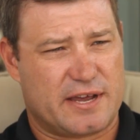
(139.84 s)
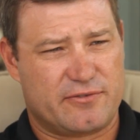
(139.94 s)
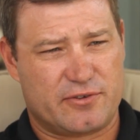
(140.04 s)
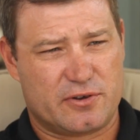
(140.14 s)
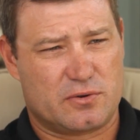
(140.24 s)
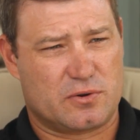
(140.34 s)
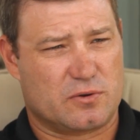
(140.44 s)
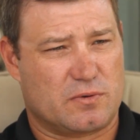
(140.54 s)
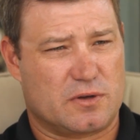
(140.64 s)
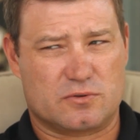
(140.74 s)
hayfield
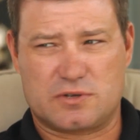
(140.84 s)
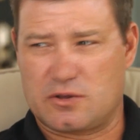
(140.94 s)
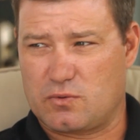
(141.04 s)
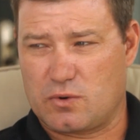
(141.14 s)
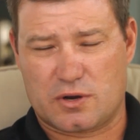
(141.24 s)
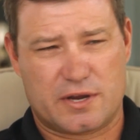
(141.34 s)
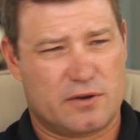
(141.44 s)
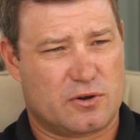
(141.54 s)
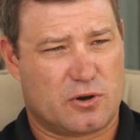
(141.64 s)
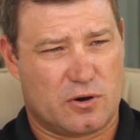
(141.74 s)
or whether it was other work here
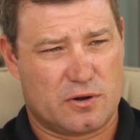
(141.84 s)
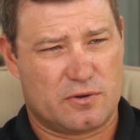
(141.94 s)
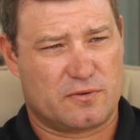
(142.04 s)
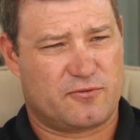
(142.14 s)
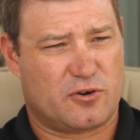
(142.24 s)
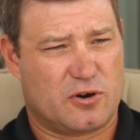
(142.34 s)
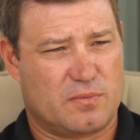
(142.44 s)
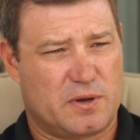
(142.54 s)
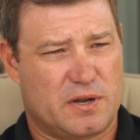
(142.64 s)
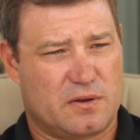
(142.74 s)
in the garden or
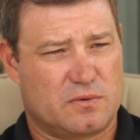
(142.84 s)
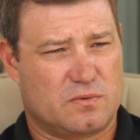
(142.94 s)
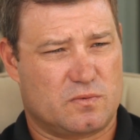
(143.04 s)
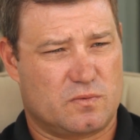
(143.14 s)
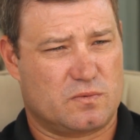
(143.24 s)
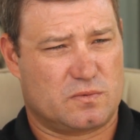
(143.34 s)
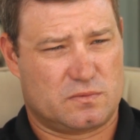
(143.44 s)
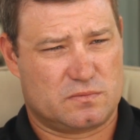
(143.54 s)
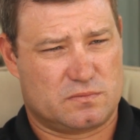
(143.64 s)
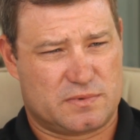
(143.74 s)
farm, you know,
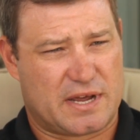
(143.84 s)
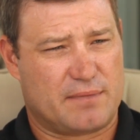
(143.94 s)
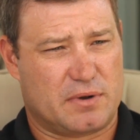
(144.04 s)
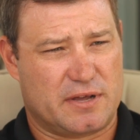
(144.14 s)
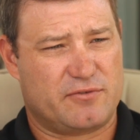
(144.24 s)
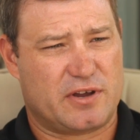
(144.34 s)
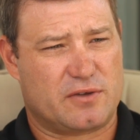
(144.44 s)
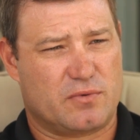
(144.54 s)
Dad believed you had